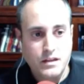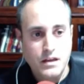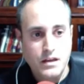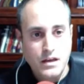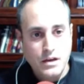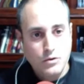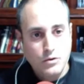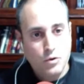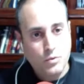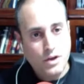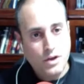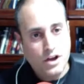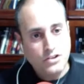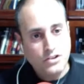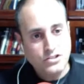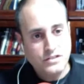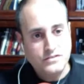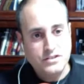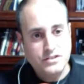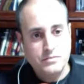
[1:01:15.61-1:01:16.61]
Well, we
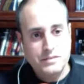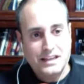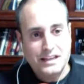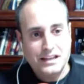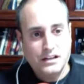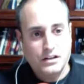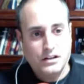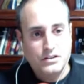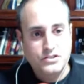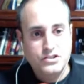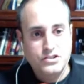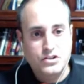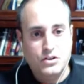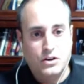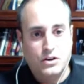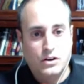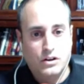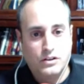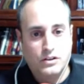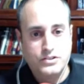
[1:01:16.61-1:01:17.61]
also have something else
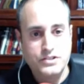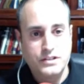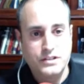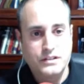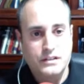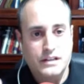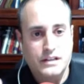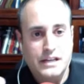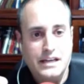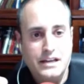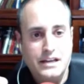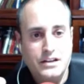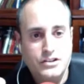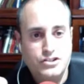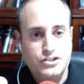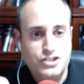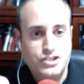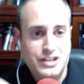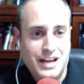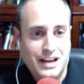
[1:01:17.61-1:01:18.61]
called
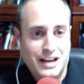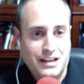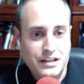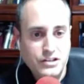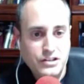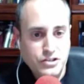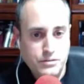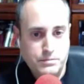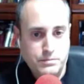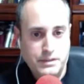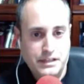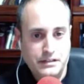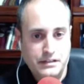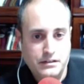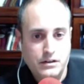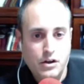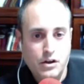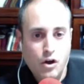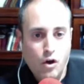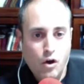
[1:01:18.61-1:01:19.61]
genetic entropy.
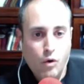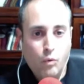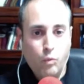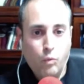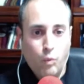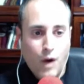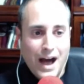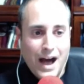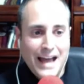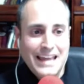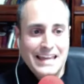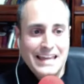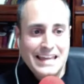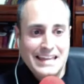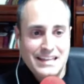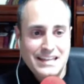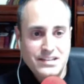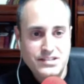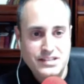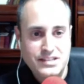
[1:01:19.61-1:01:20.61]
Why
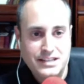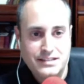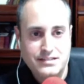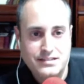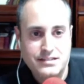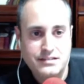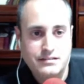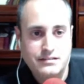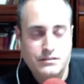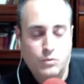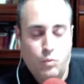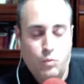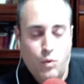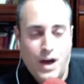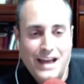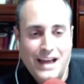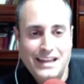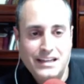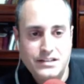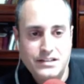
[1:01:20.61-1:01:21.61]
is it?
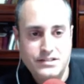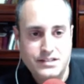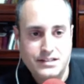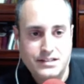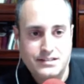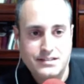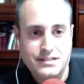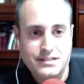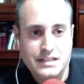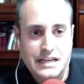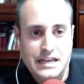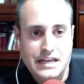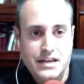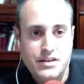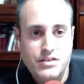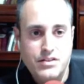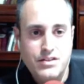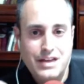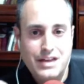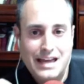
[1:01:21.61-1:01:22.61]
Why is it
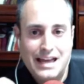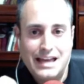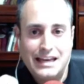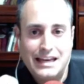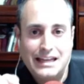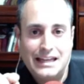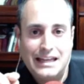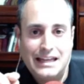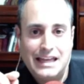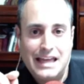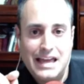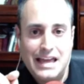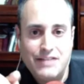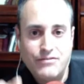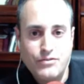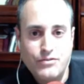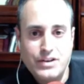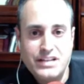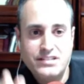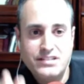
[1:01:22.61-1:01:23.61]
that
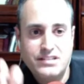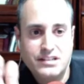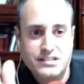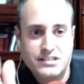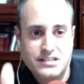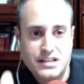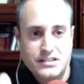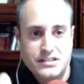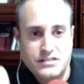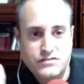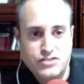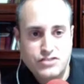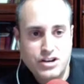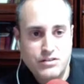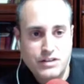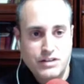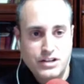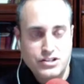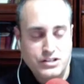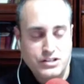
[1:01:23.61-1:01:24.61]
every successive
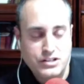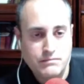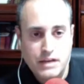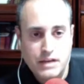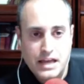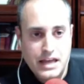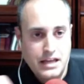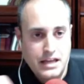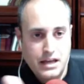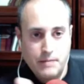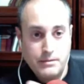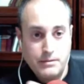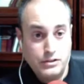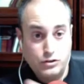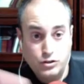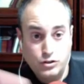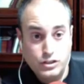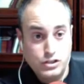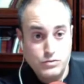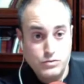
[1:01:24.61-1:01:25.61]
generation, I mean,
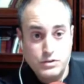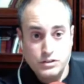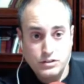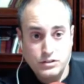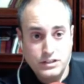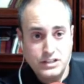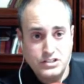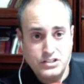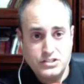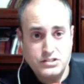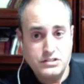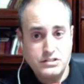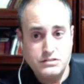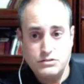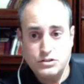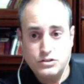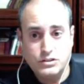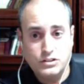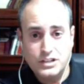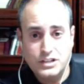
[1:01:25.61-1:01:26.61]
look, you can look at
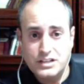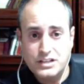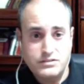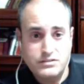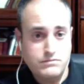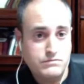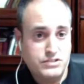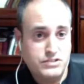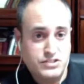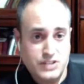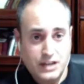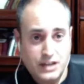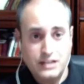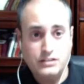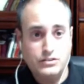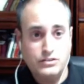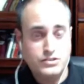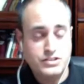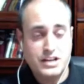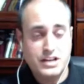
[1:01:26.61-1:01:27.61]
you can look at
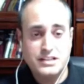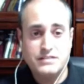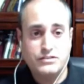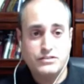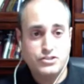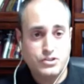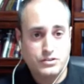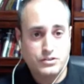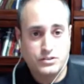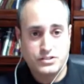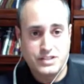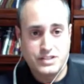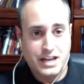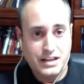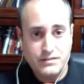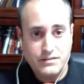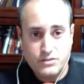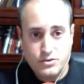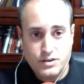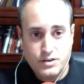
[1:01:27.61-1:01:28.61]
secular scientific journals, not
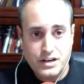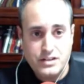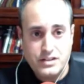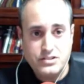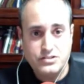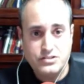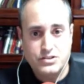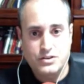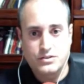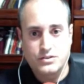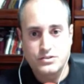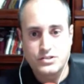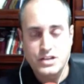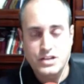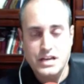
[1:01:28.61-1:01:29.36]
even creation journals.